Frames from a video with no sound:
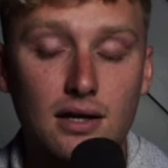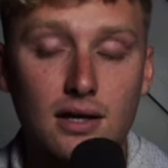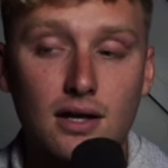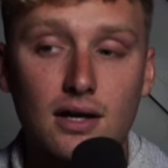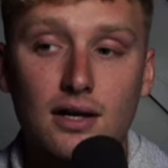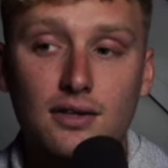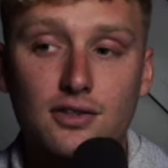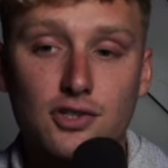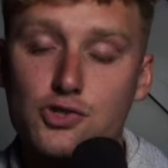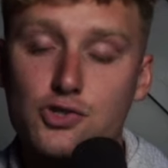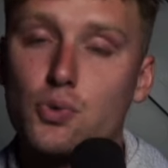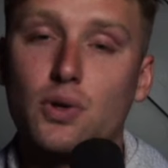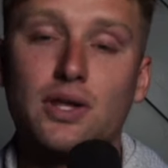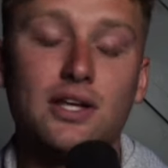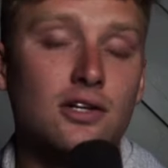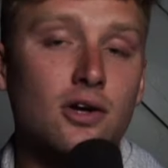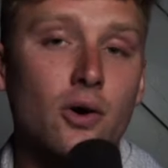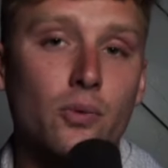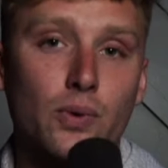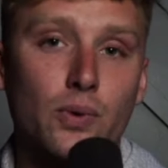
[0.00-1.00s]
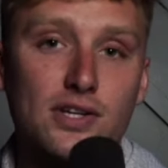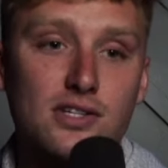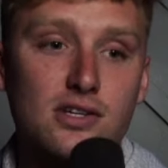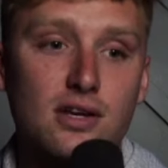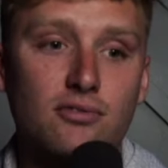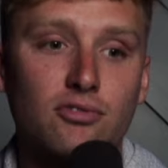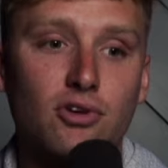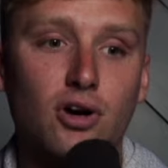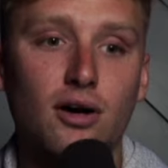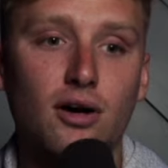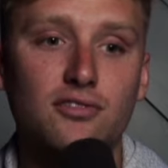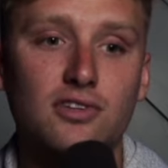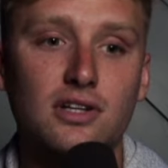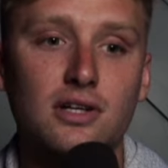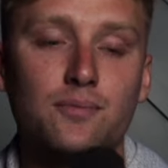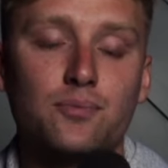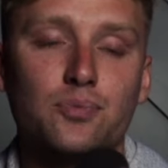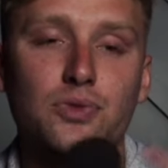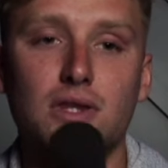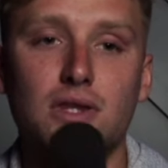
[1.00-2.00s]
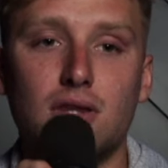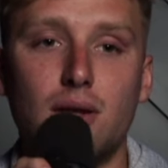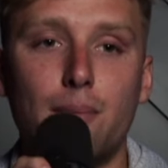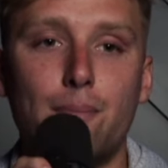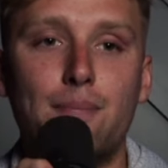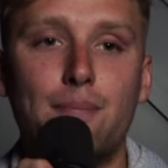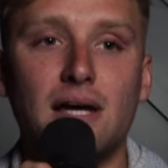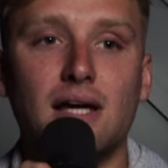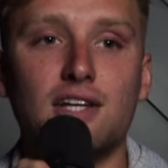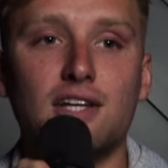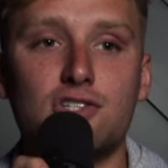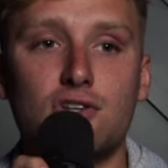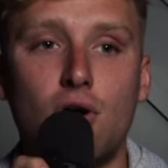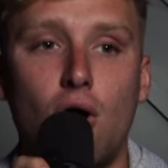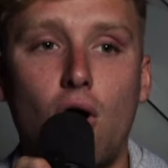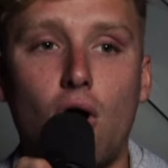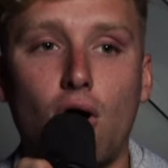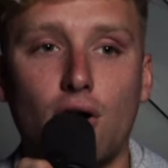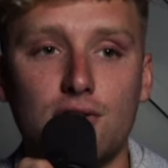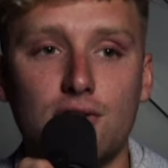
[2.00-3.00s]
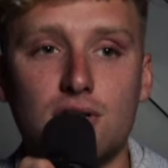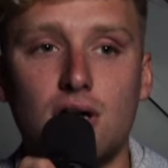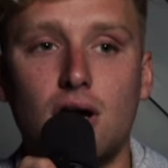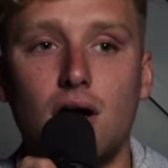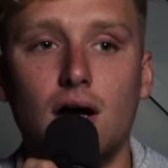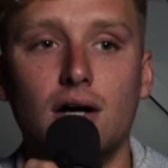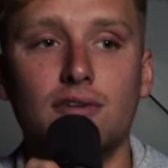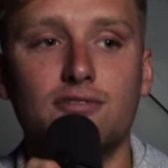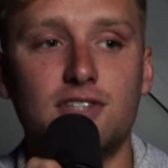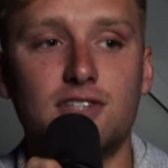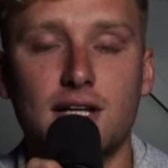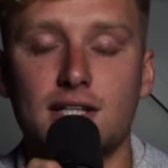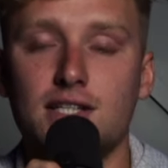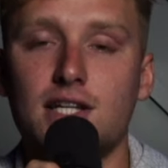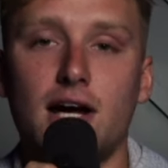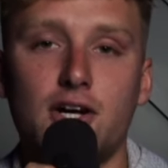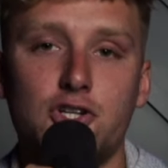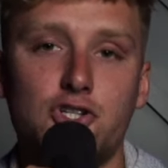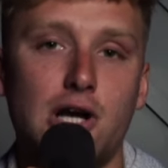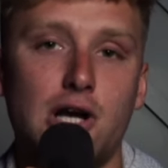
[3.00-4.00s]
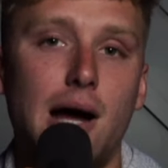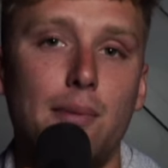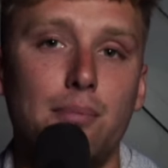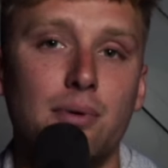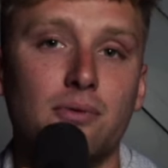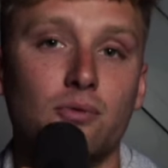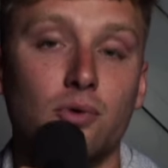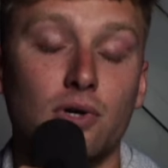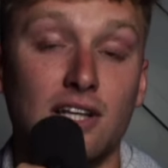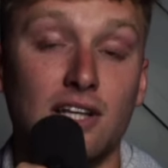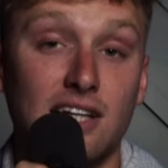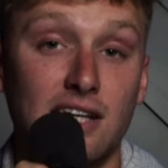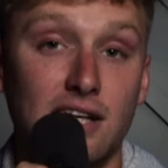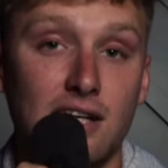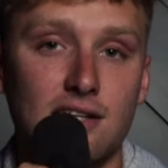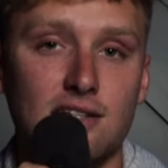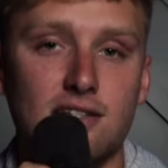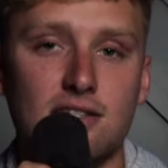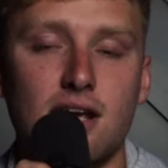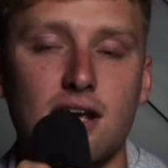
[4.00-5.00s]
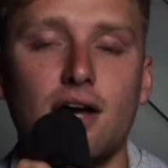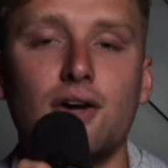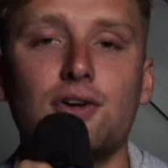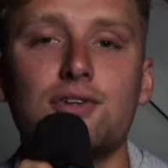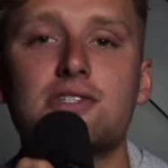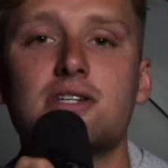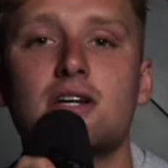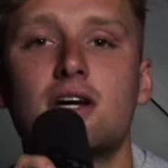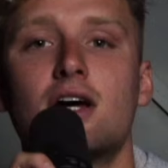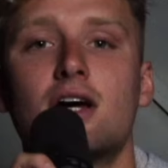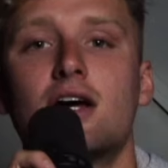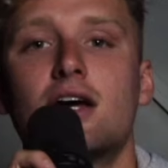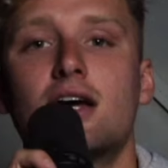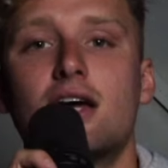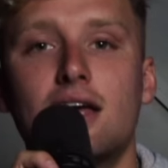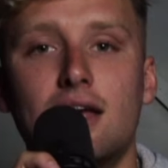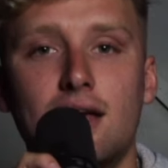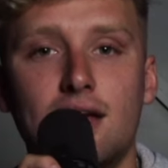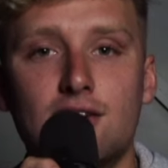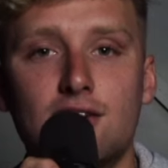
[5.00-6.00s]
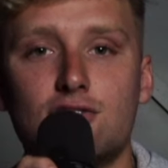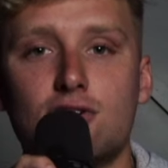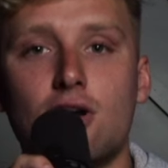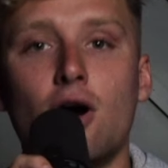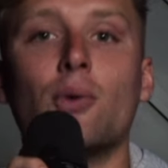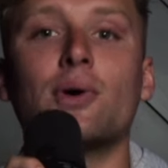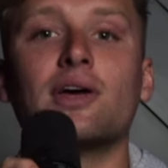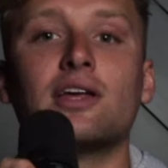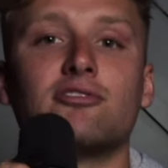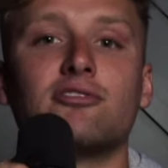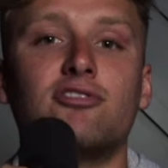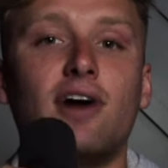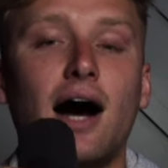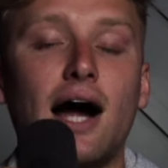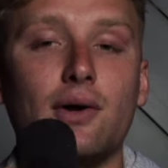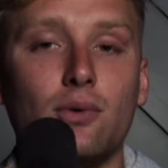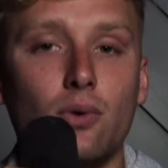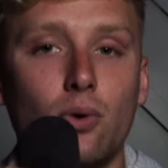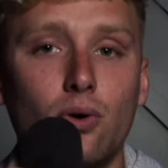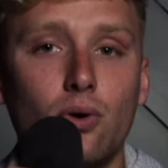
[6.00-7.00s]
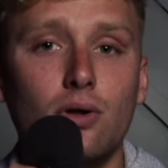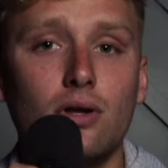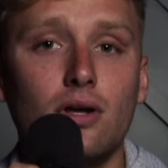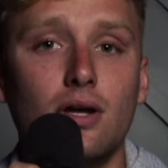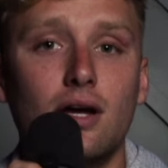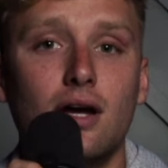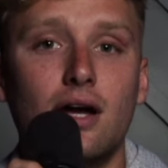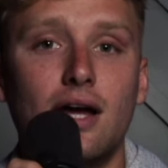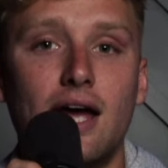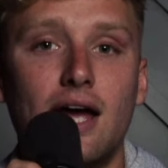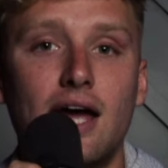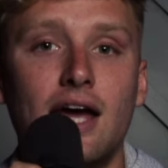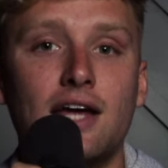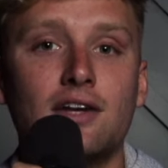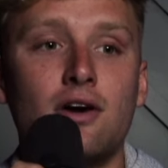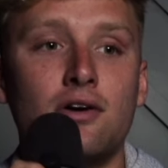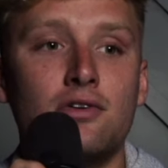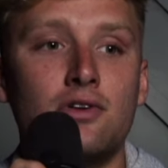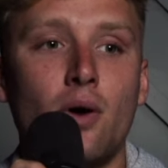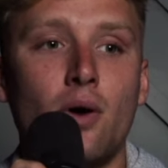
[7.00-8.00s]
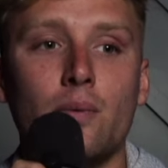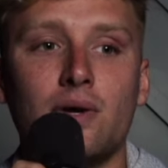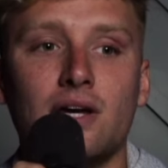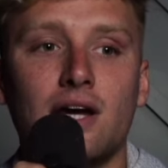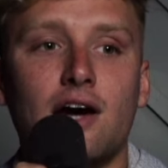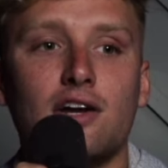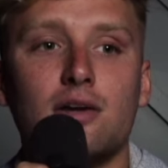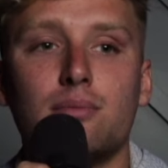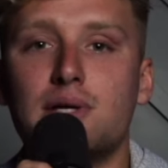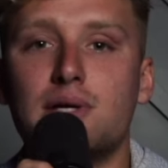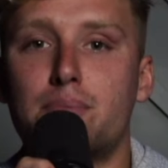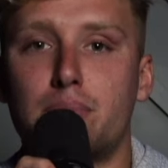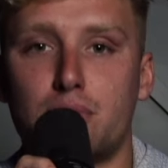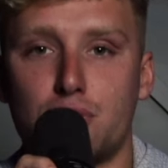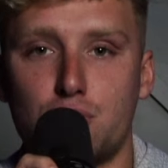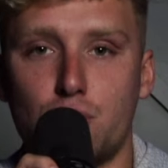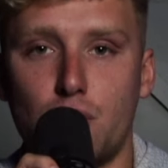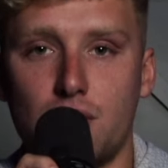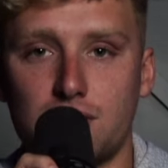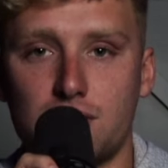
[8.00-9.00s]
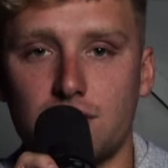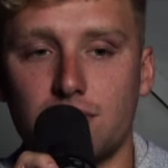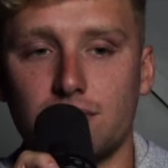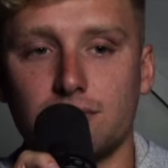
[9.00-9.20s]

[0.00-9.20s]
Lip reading: There's really no risk involved. And the biggest art of TikTok Shop and really getting sales is going viral and knowing how to be persuasive.